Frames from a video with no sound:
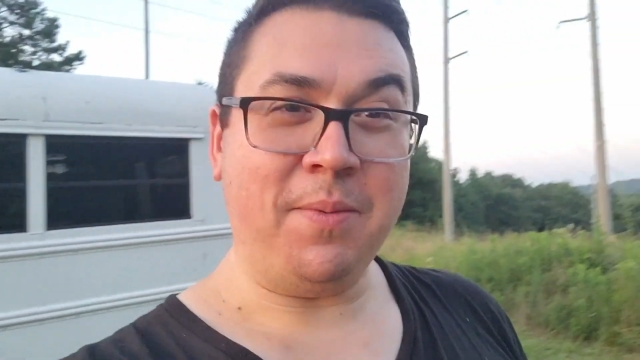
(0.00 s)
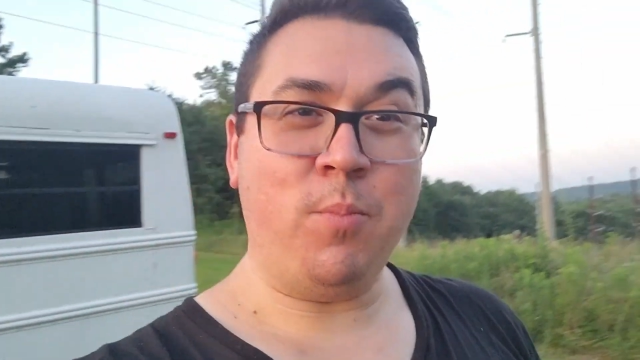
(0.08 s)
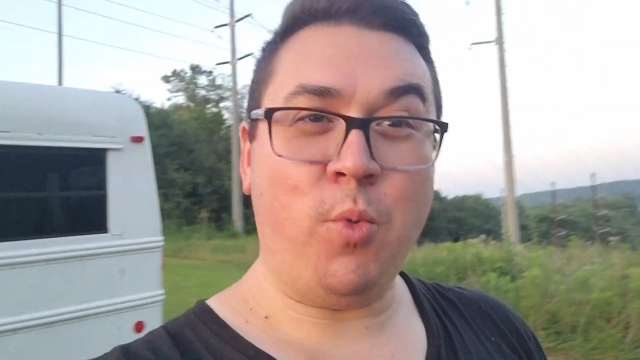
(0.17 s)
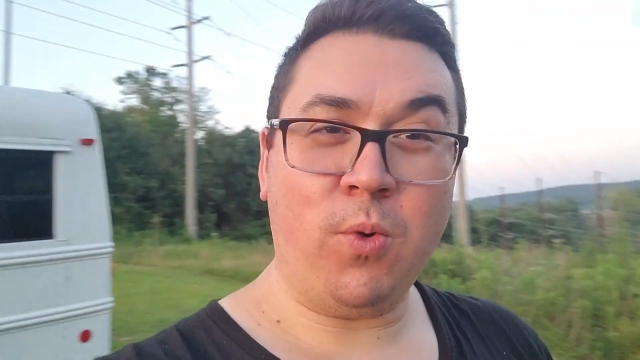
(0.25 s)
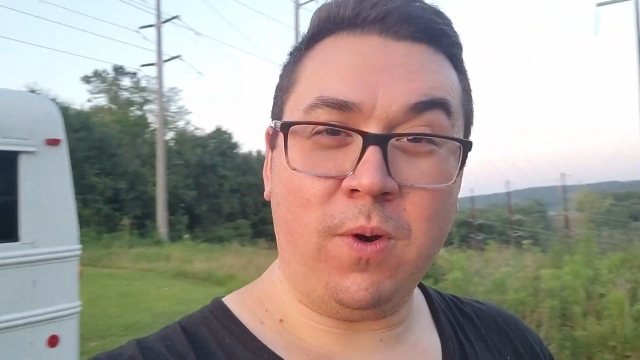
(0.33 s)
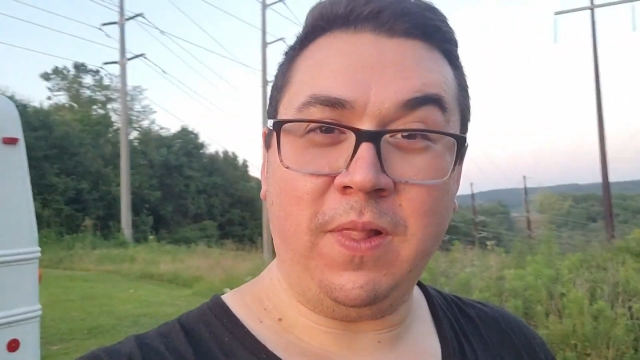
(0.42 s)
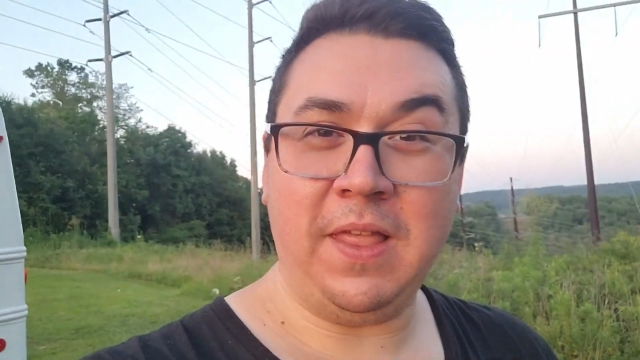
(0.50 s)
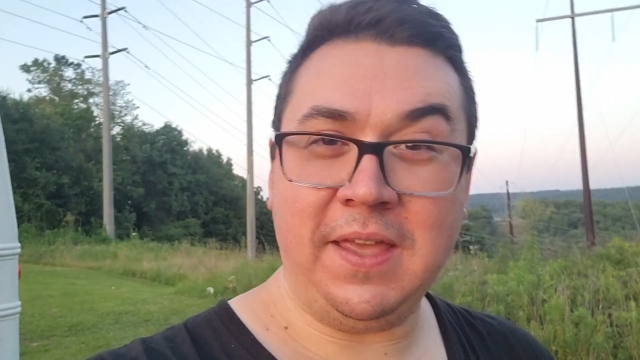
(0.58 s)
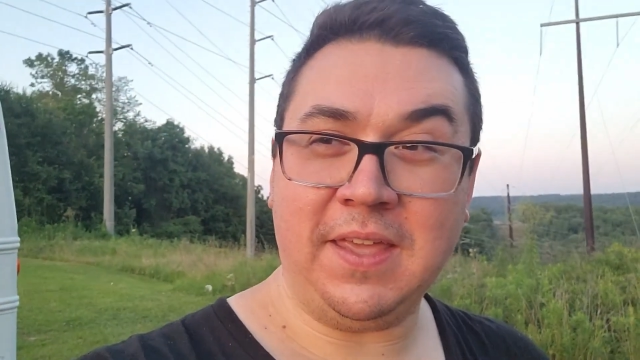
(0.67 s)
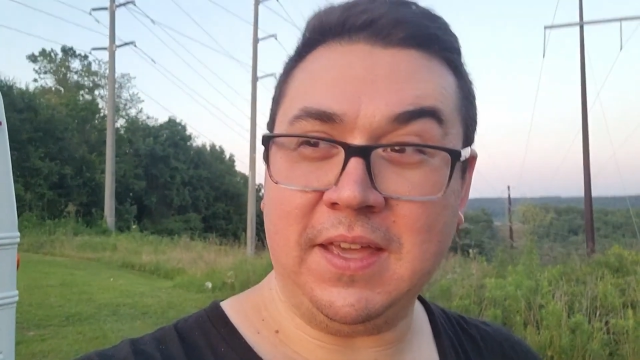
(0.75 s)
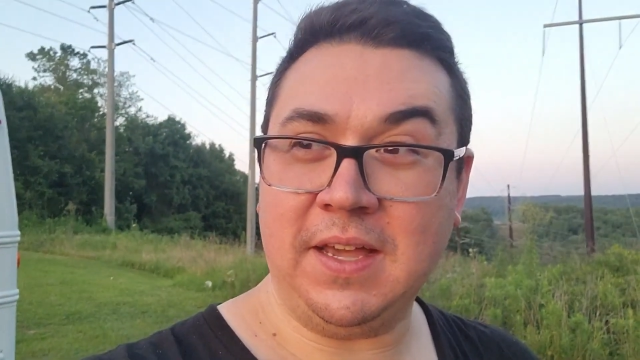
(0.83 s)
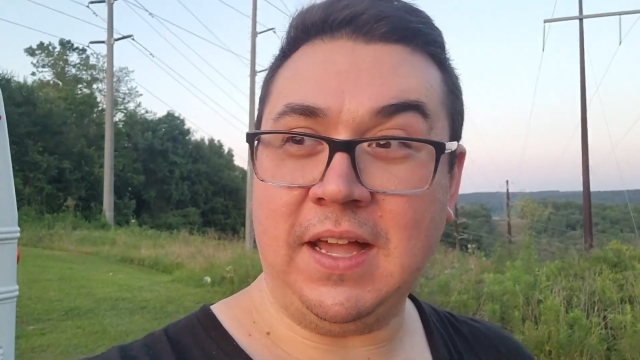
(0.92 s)
more
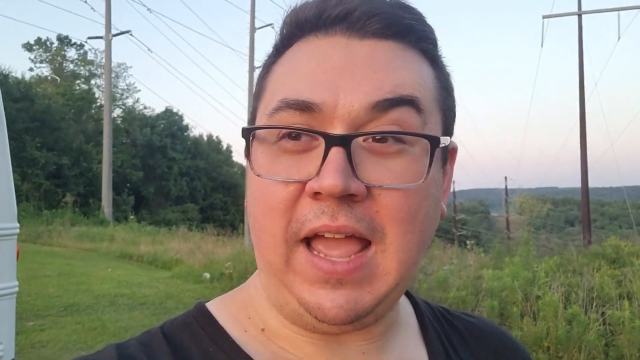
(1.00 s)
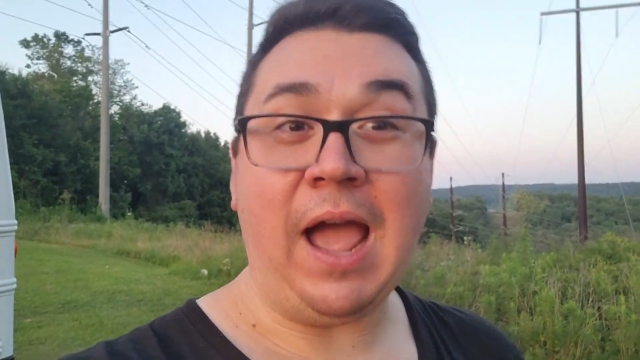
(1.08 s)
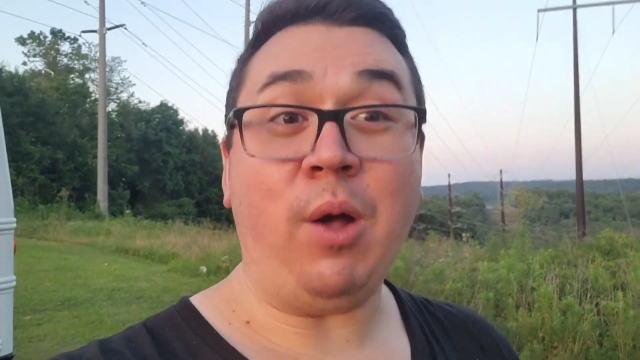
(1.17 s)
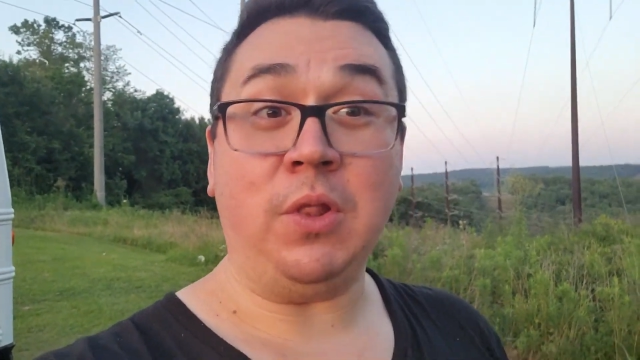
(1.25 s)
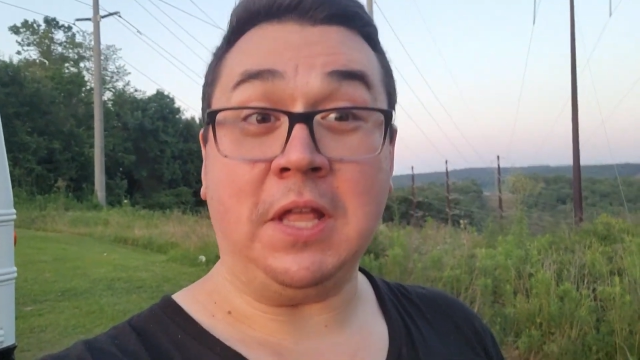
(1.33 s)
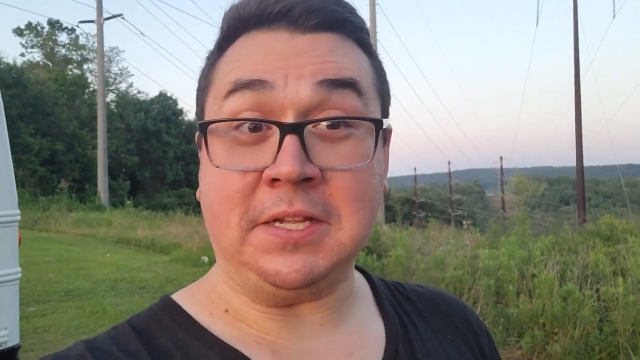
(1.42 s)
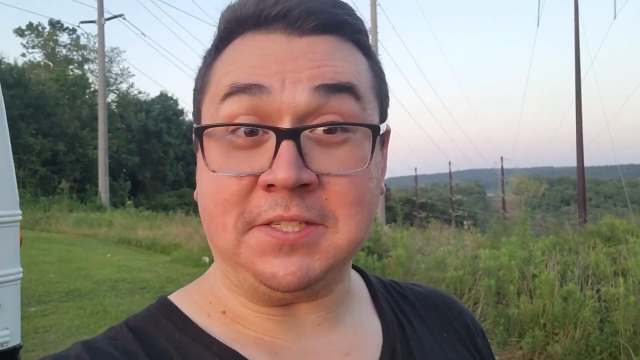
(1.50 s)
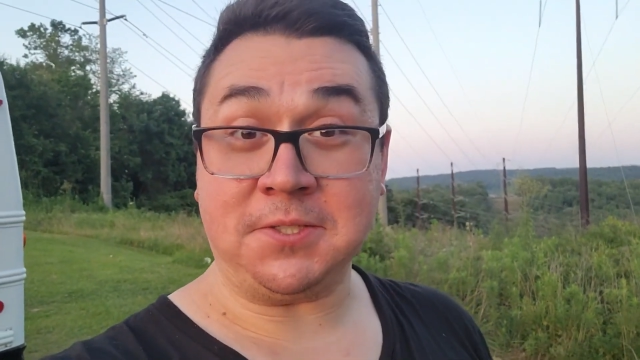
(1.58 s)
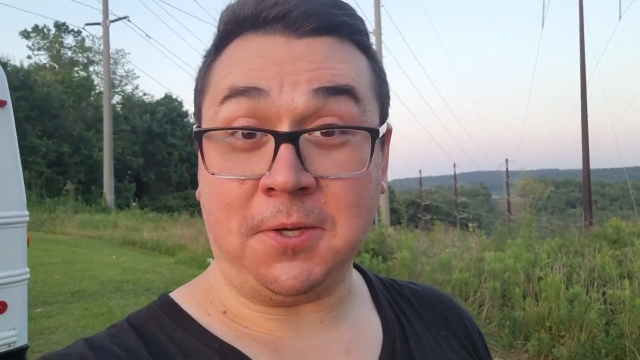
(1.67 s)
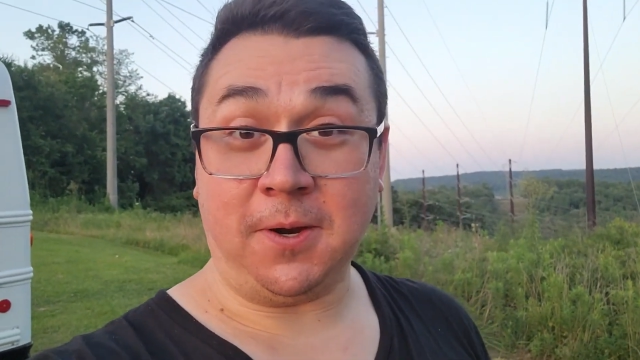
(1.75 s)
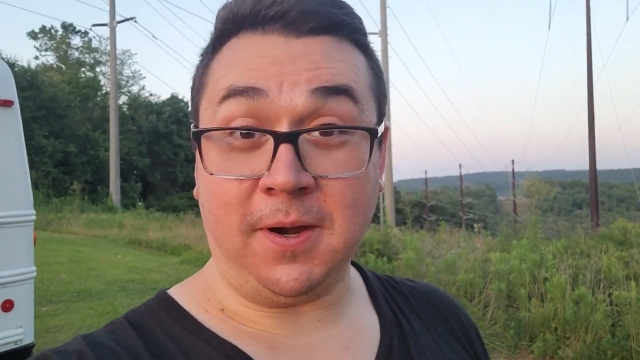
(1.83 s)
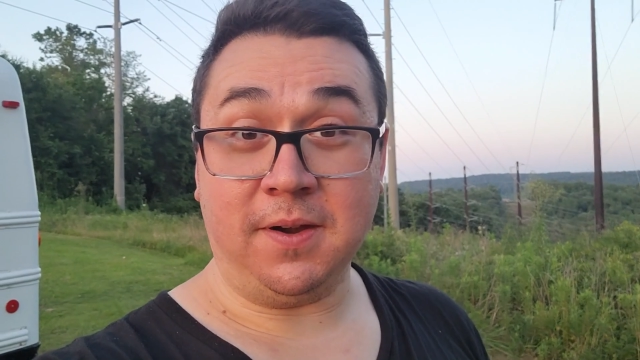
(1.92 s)
like Outlaw
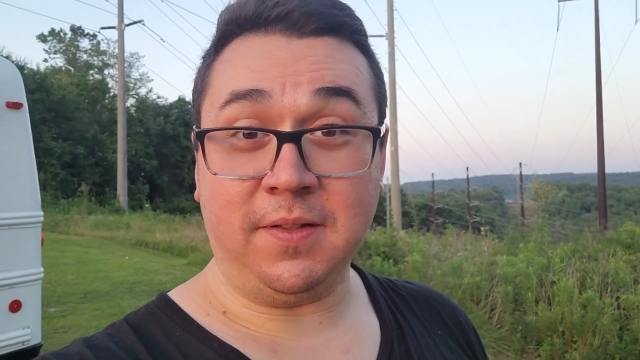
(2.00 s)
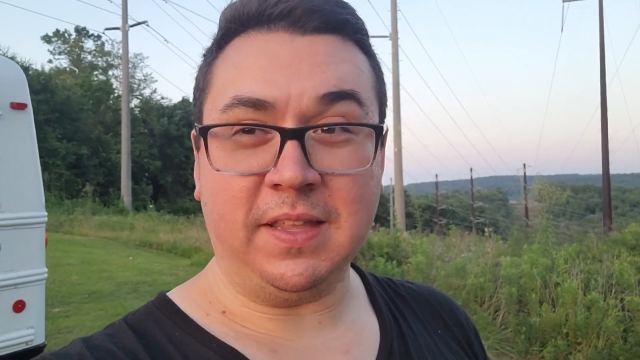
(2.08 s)
Star,